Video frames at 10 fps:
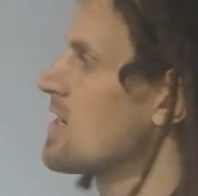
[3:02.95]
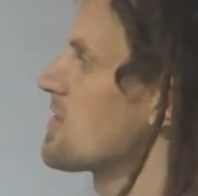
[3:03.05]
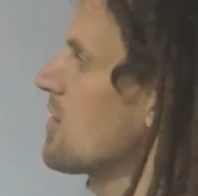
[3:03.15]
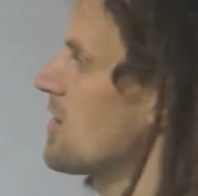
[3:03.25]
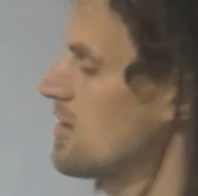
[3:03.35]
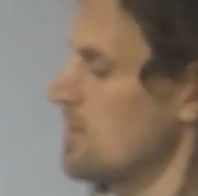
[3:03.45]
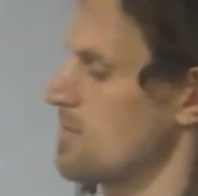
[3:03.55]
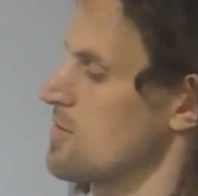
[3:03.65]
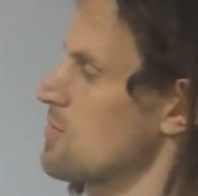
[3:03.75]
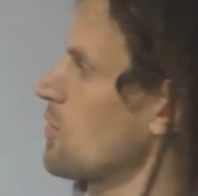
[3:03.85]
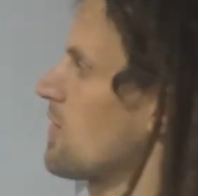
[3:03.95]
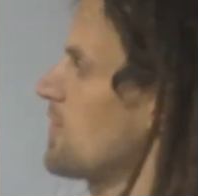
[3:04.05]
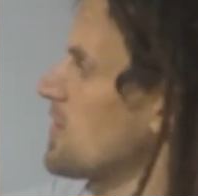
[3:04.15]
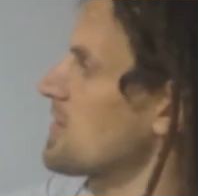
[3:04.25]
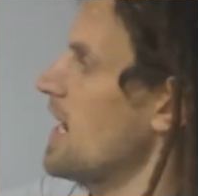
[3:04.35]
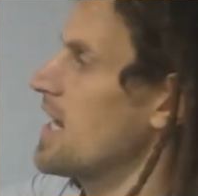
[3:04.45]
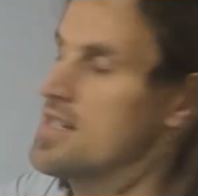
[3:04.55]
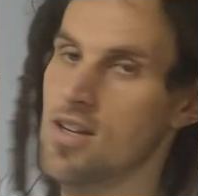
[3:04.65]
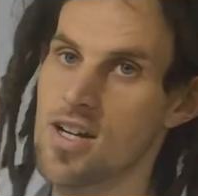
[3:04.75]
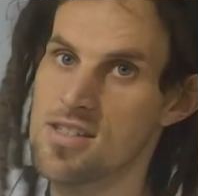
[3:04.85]
So you draw the first card,
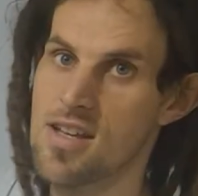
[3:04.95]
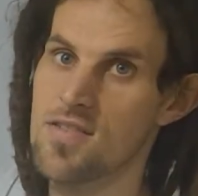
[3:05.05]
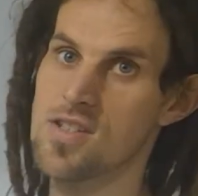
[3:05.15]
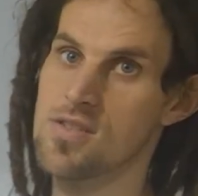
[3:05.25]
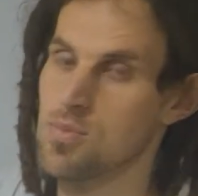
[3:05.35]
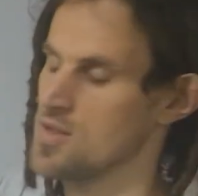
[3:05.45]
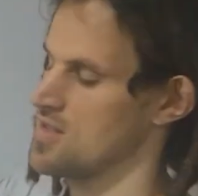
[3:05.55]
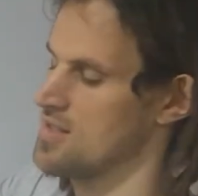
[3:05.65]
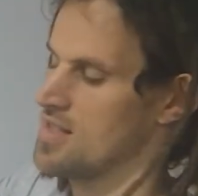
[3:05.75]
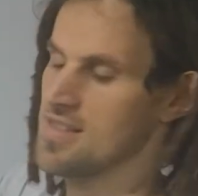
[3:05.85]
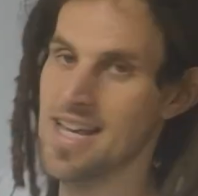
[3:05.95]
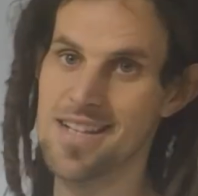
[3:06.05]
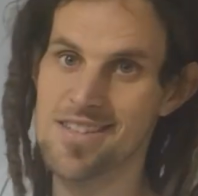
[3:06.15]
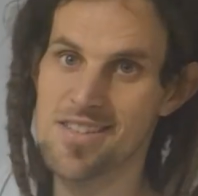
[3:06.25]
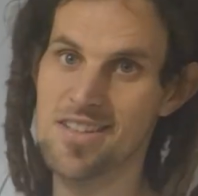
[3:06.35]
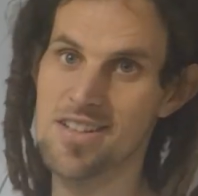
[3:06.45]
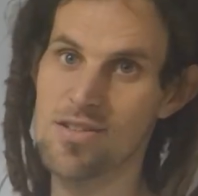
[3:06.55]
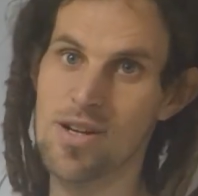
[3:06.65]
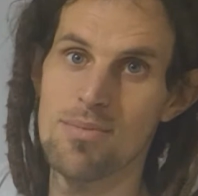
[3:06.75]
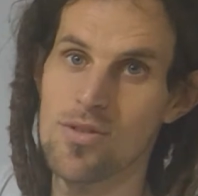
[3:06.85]
9 sevens. Once he says the answer,
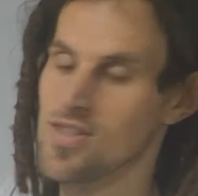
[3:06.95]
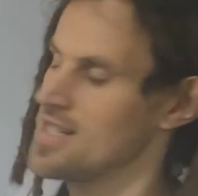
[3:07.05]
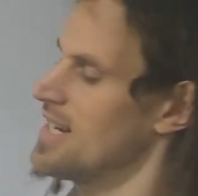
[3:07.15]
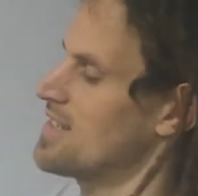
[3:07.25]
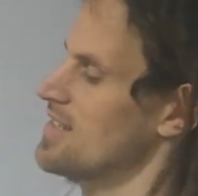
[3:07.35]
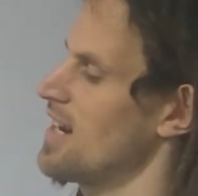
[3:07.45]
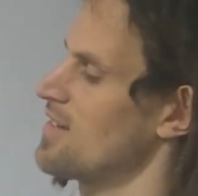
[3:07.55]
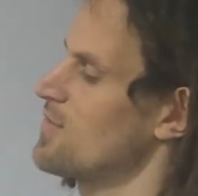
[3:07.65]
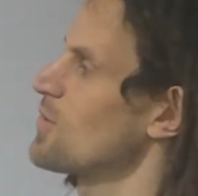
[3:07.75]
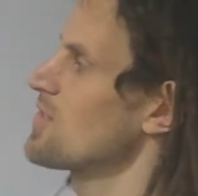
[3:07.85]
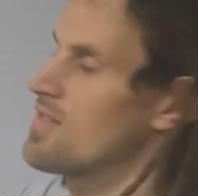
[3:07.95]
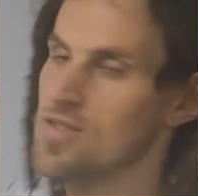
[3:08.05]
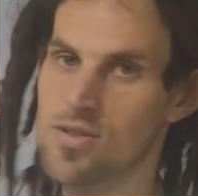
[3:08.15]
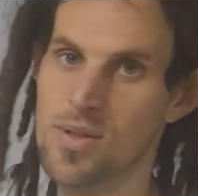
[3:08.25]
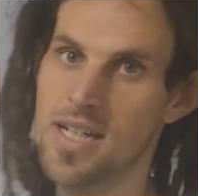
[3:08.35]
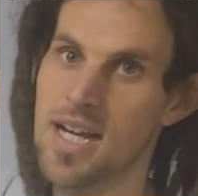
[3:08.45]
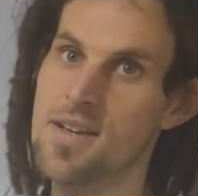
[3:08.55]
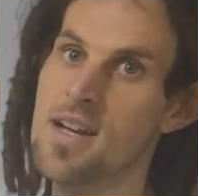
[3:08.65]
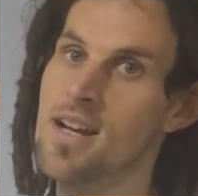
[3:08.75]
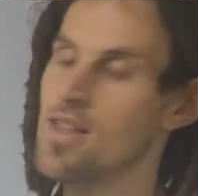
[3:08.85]
63, move to the next card, 4 sevens, 28,
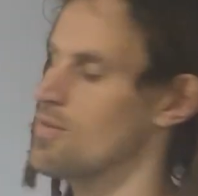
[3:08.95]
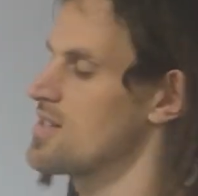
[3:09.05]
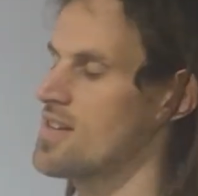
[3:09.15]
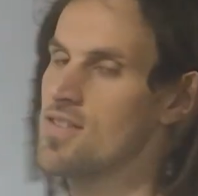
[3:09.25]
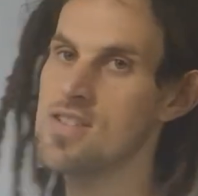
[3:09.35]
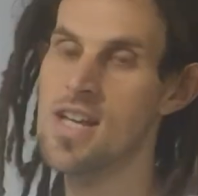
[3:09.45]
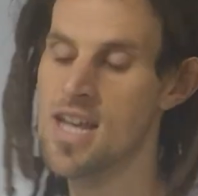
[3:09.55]
3 sevens.